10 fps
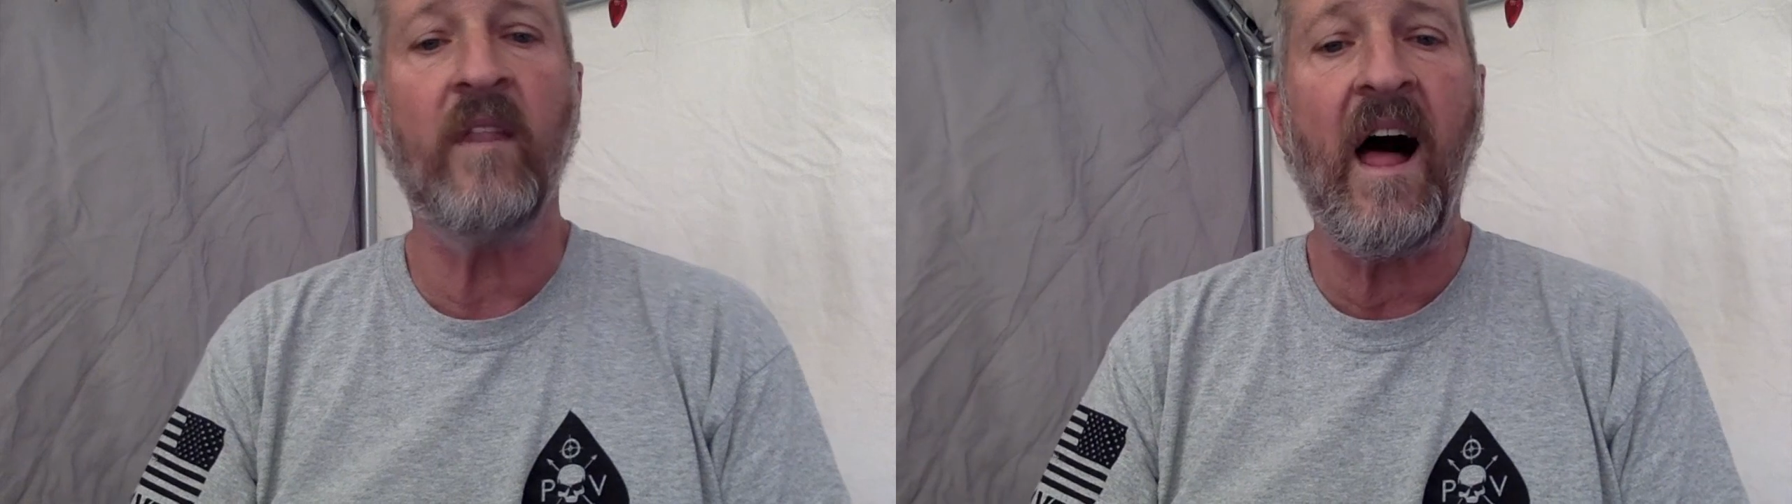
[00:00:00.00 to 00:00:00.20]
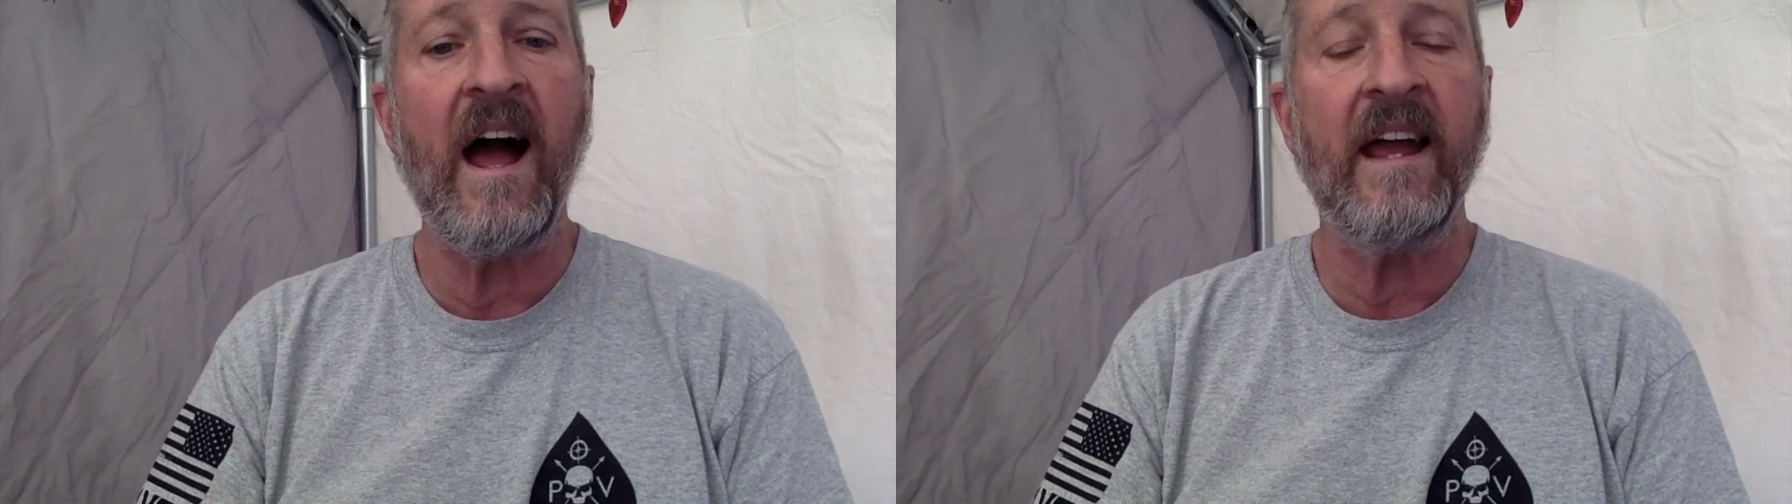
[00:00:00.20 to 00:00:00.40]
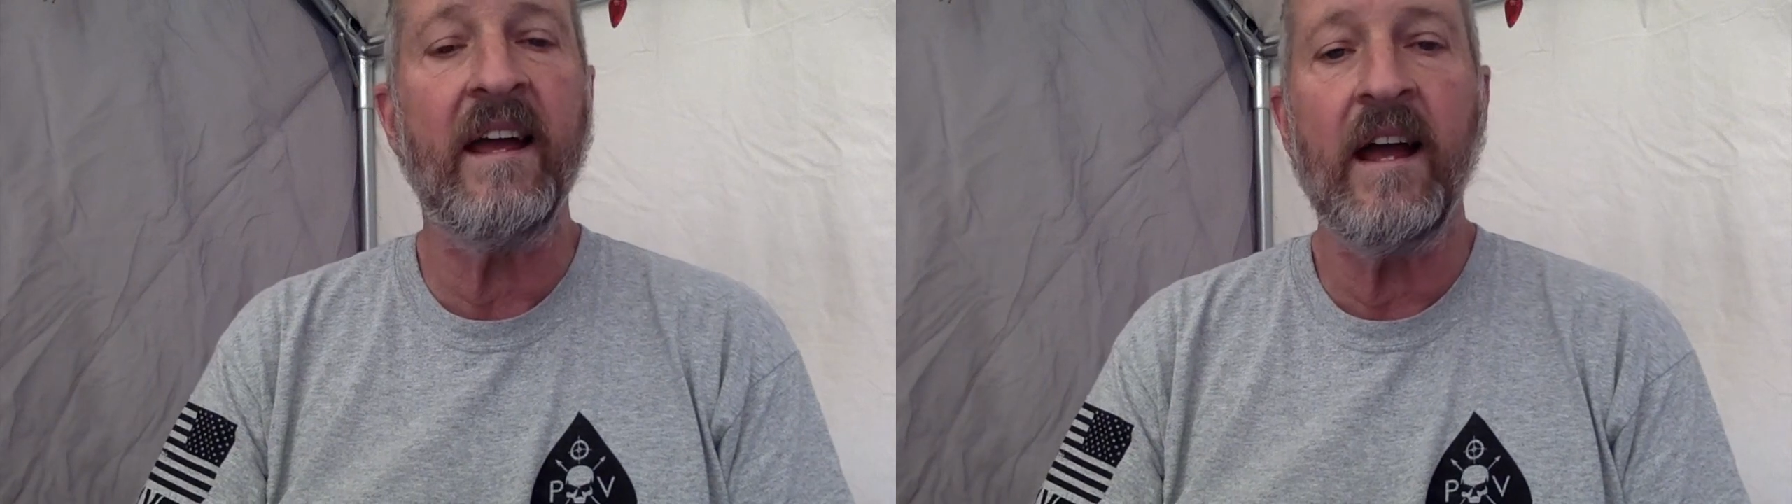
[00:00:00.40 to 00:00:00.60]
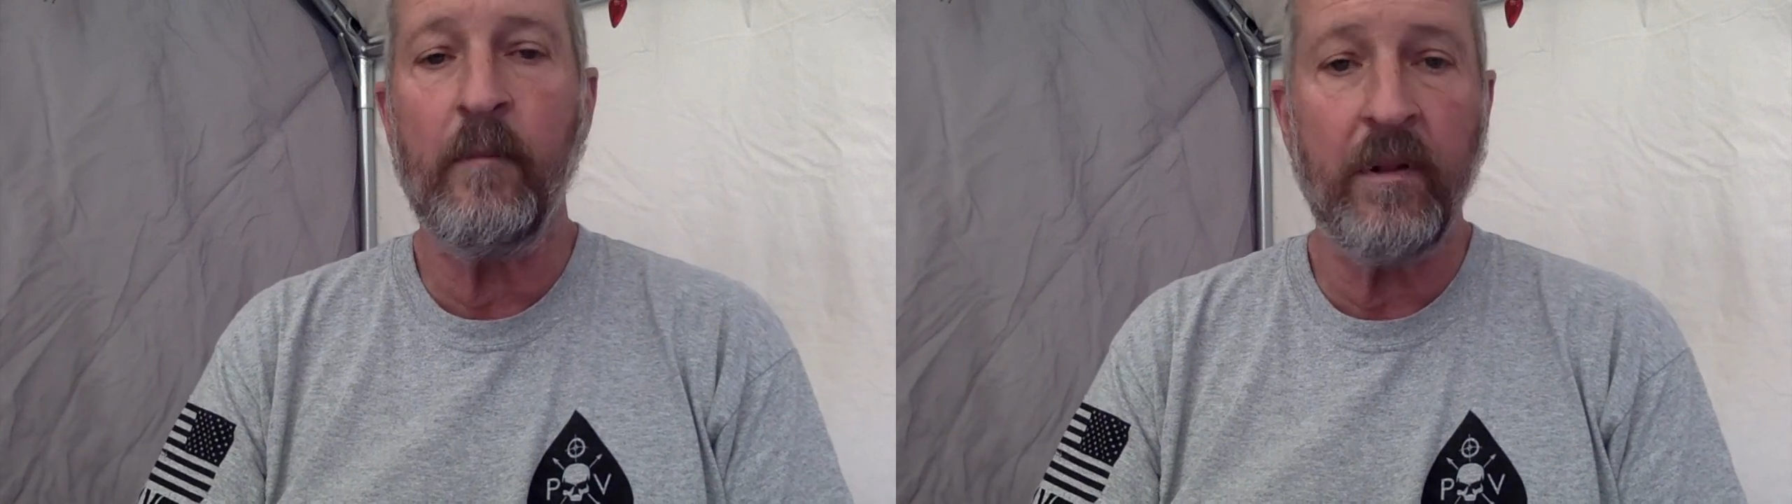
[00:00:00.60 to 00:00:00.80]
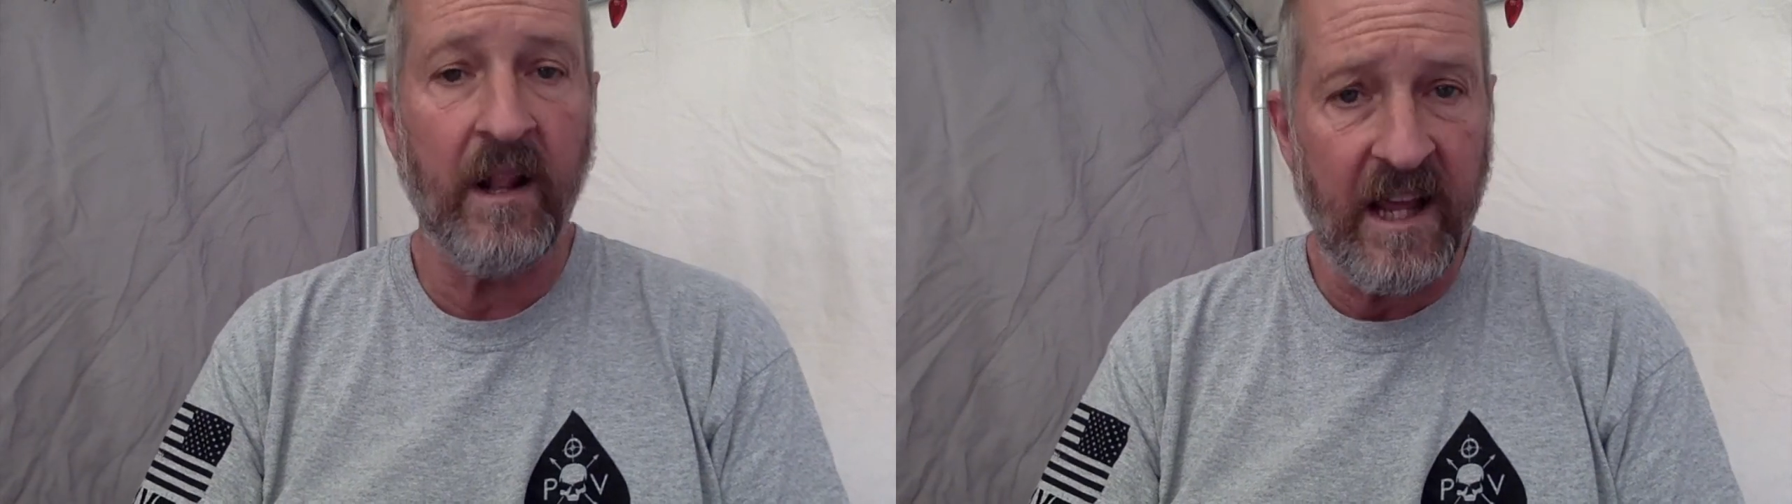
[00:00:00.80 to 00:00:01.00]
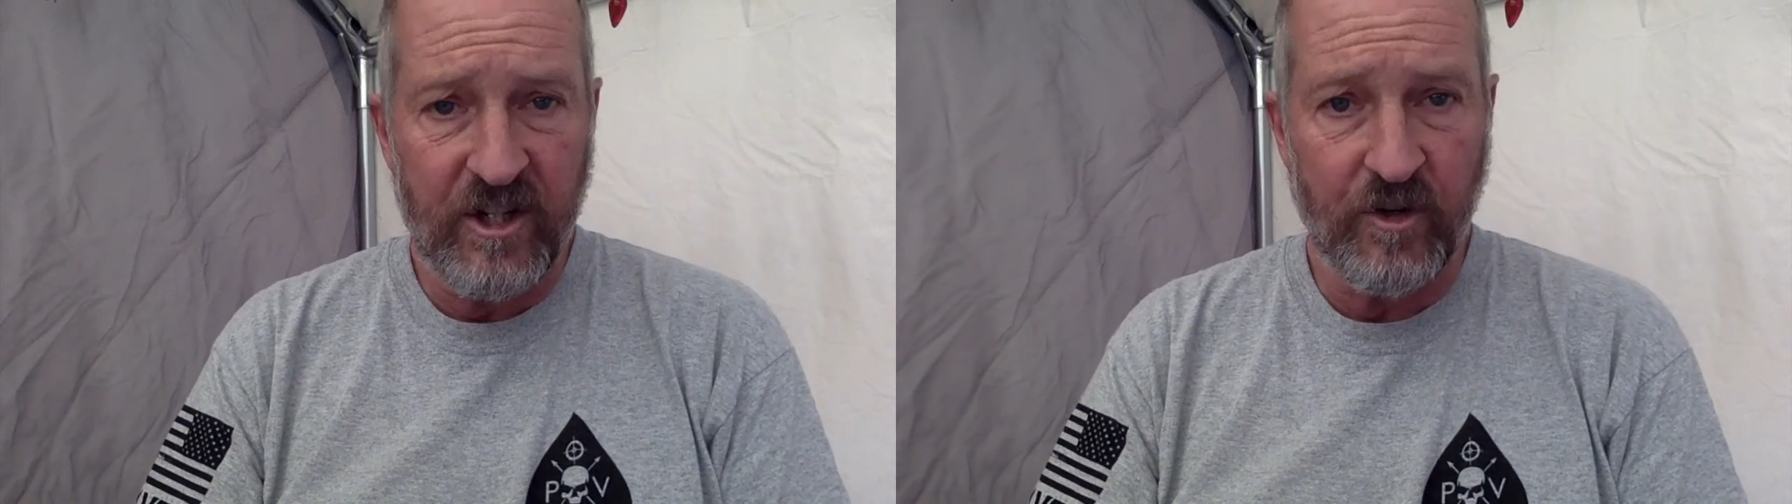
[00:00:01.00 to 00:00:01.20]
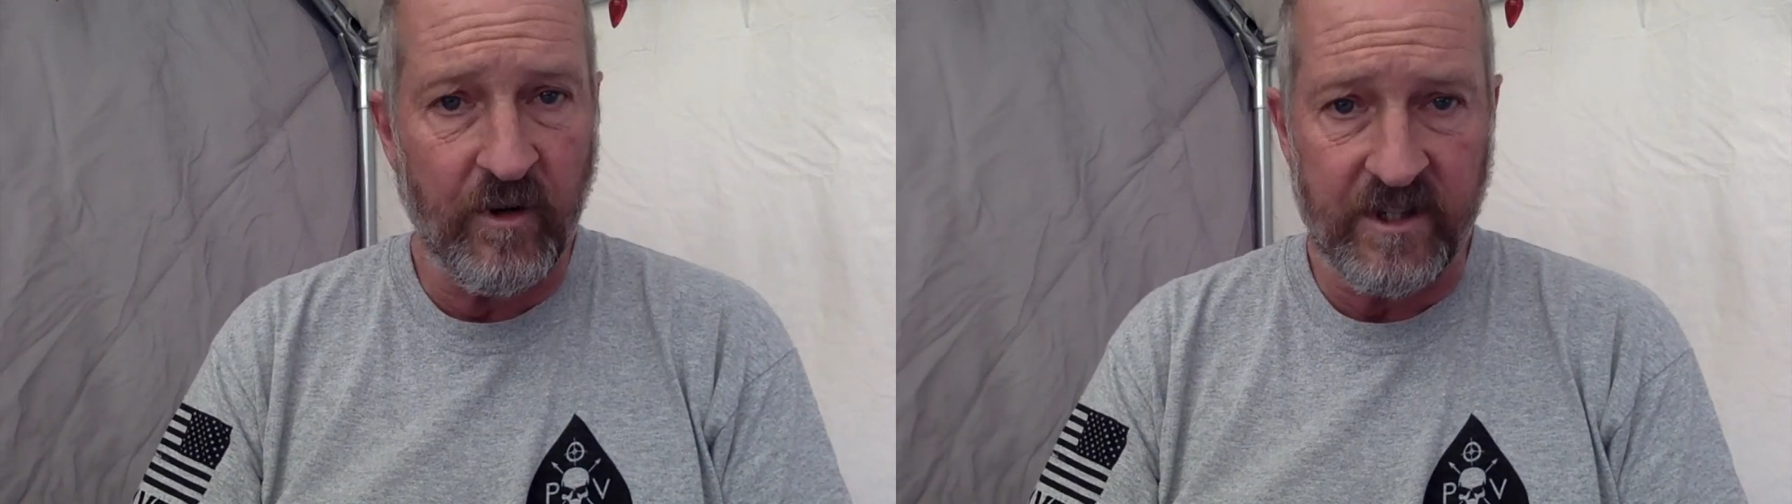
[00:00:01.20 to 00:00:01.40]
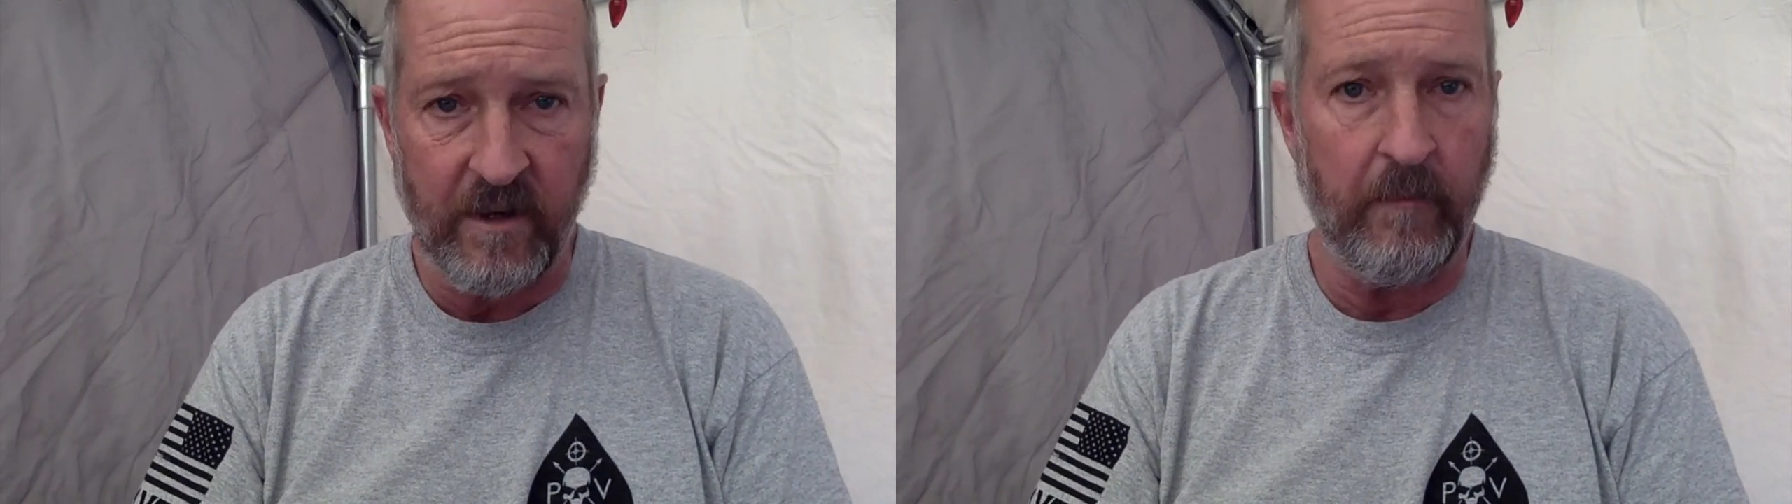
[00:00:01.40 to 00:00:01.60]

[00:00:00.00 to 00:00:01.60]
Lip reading: lying and plagiarism.